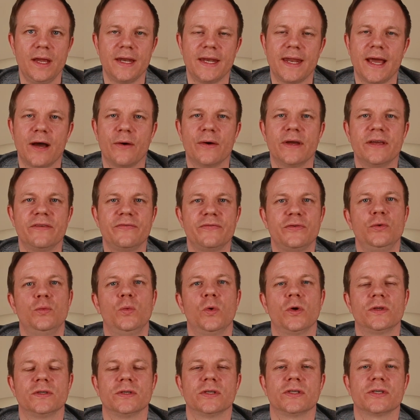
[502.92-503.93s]
Now, if you
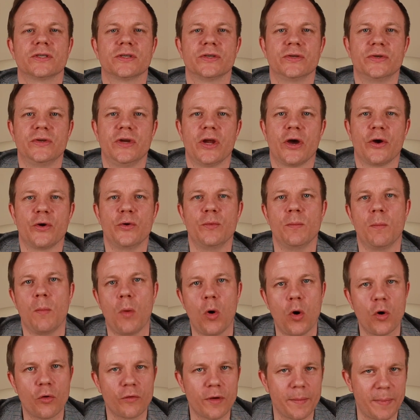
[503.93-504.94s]
want to know
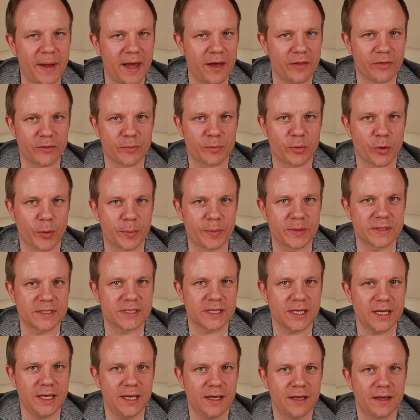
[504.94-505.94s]
more about the
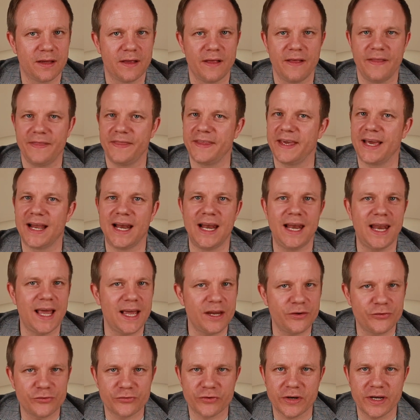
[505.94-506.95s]
property, the
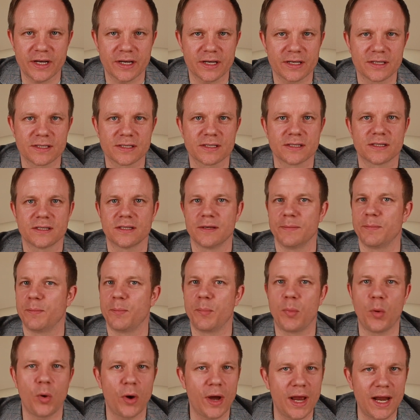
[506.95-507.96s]
electrics, the
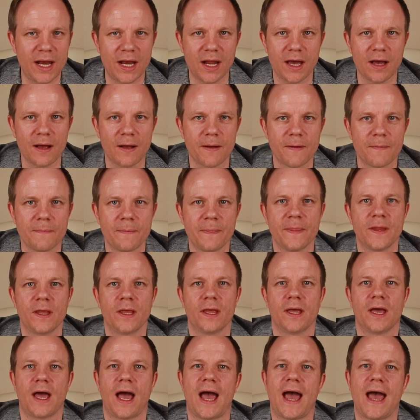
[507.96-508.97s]
boiler,
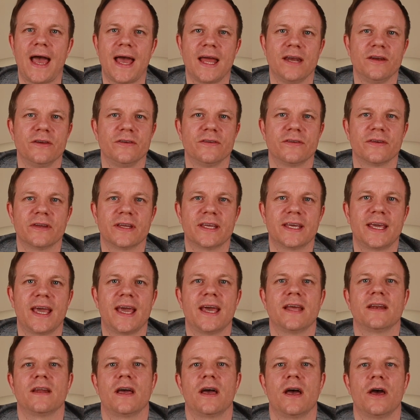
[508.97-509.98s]
and
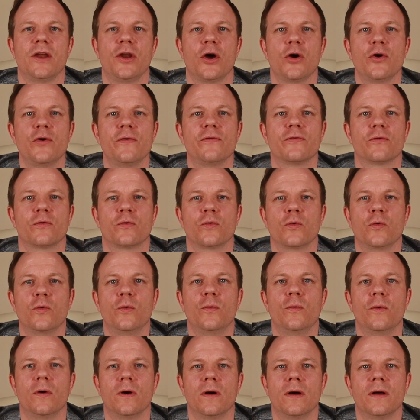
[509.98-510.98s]
get an
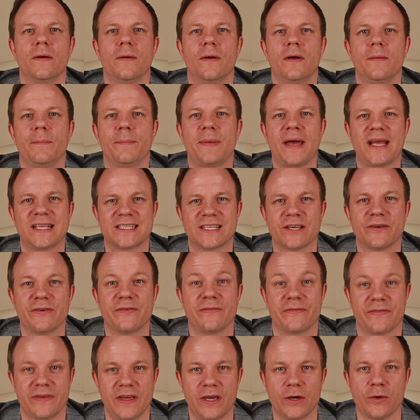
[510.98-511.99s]
overall better
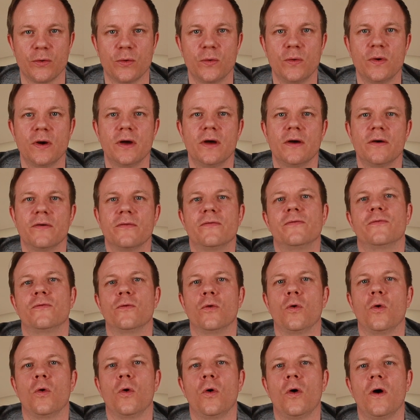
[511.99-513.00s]
feel
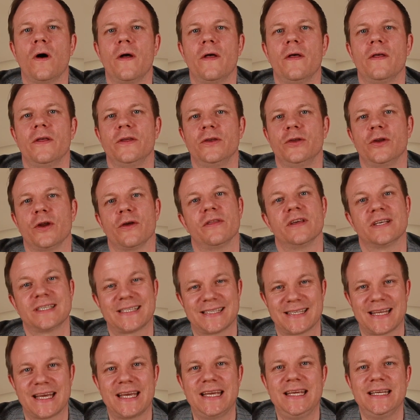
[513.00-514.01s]
for the
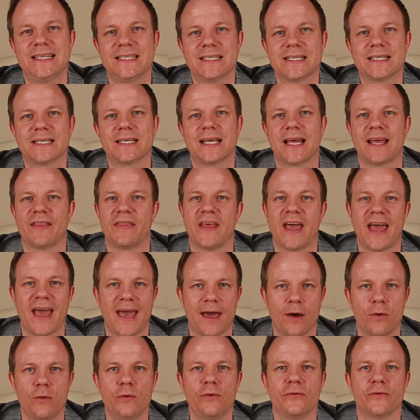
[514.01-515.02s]
state and the
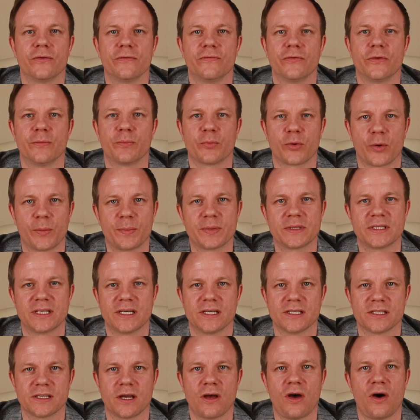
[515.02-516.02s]
health of the property
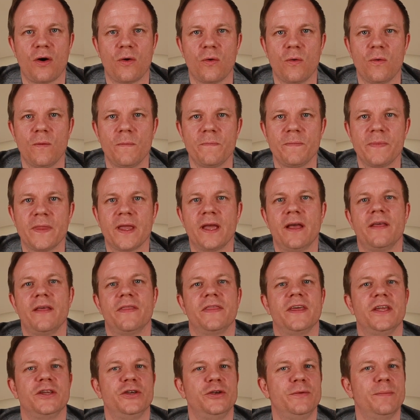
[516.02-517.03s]
as a whole,
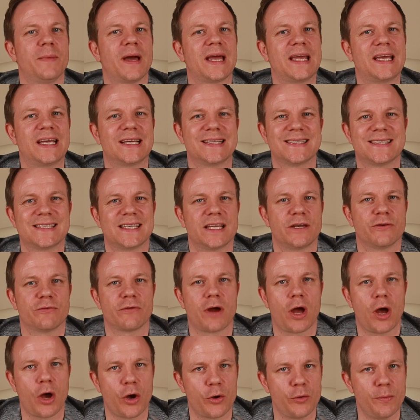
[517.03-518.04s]
then you may consider a
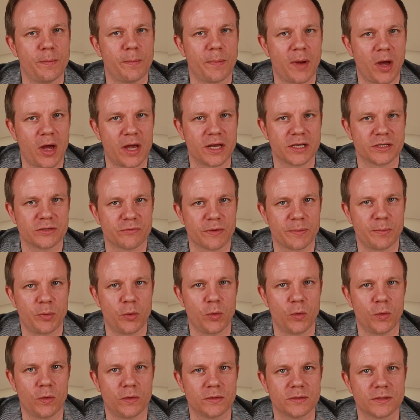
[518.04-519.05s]
home buyer's
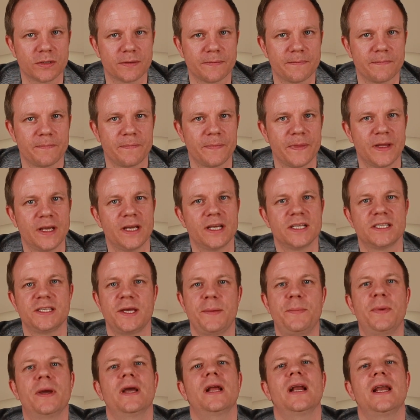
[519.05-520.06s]
report.
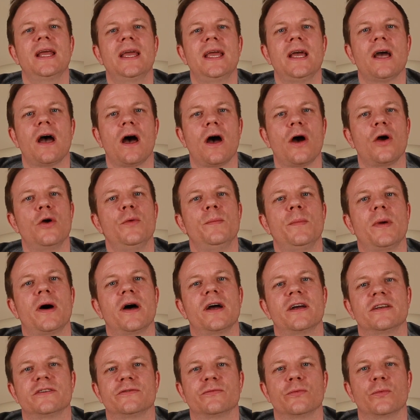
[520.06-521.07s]
Typically, a home
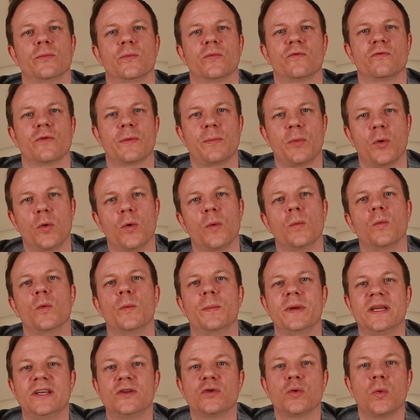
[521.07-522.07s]
buyer's report will
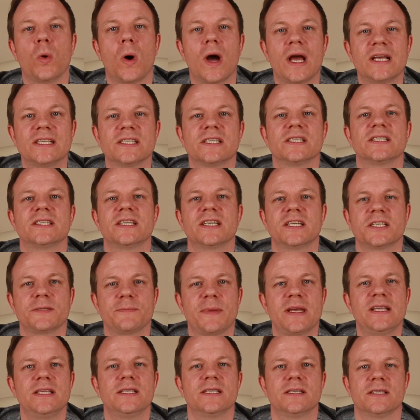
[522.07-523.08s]
be twice as
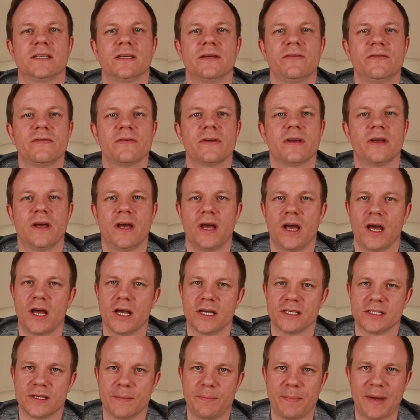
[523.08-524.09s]
expensive
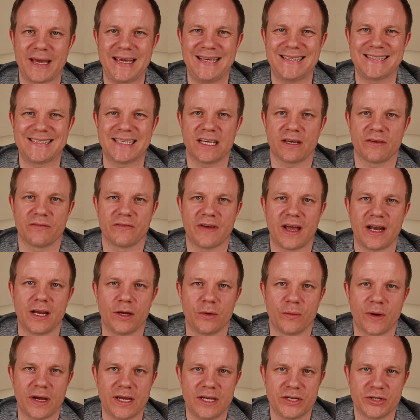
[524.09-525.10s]
as a basic
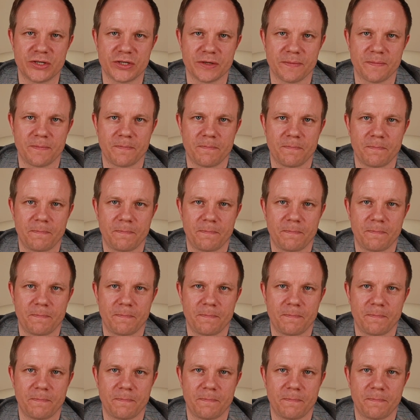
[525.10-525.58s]
valuation.